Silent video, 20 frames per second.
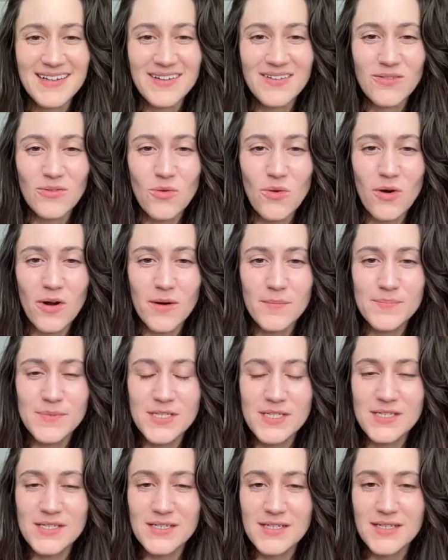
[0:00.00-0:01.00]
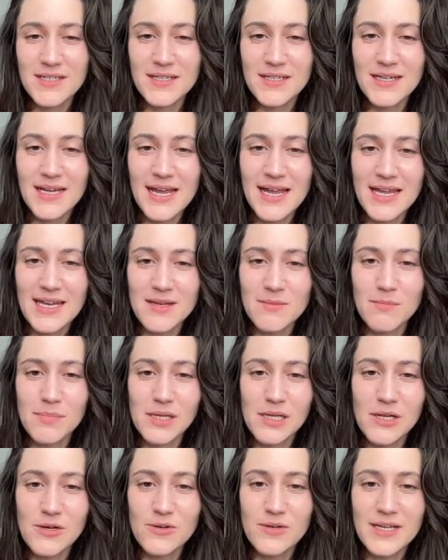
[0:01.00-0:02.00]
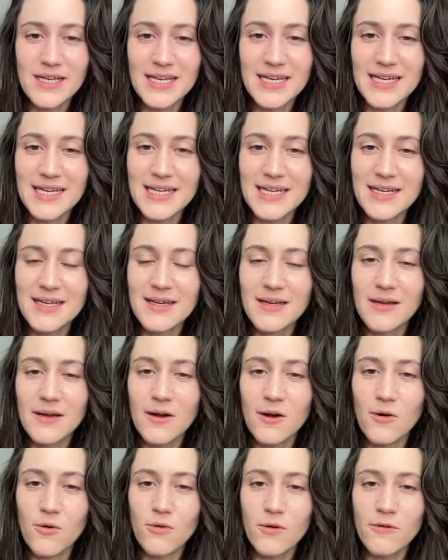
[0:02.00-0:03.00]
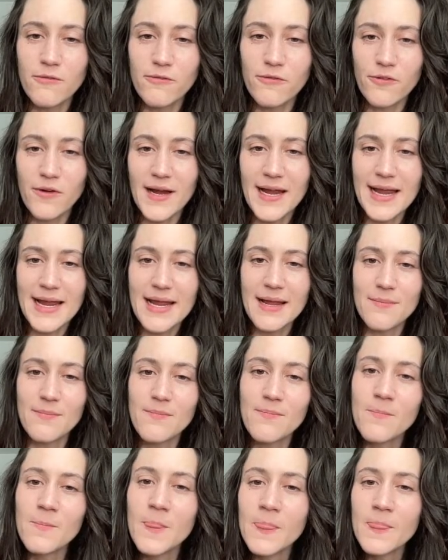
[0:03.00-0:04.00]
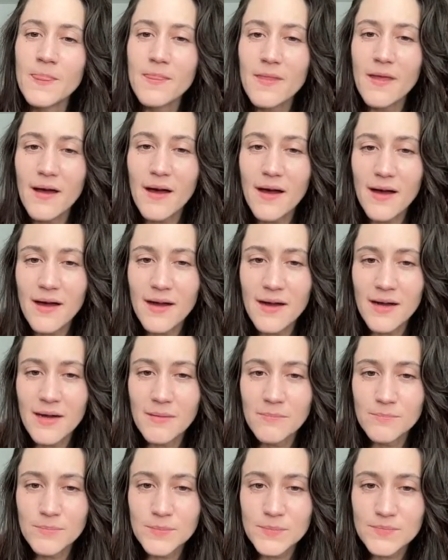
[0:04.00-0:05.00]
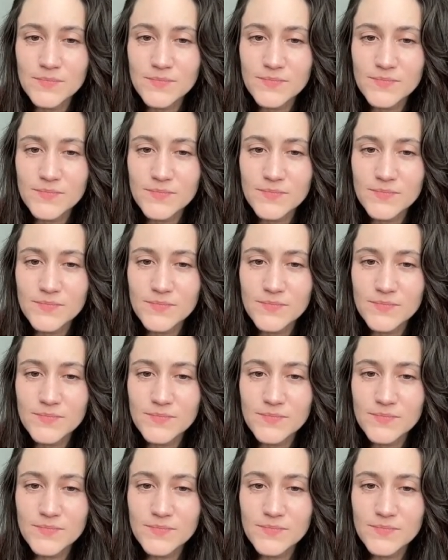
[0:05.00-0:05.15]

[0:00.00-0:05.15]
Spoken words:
warped and bloated oak frame. Oh